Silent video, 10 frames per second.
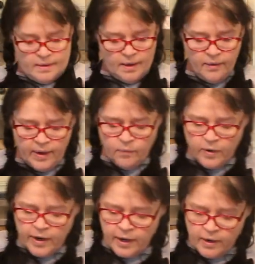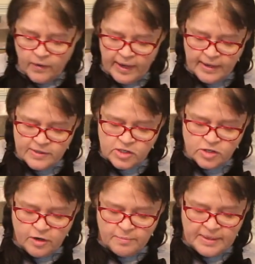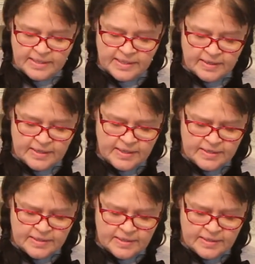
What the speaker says: Okay, we're going to go ahead and start mixing this.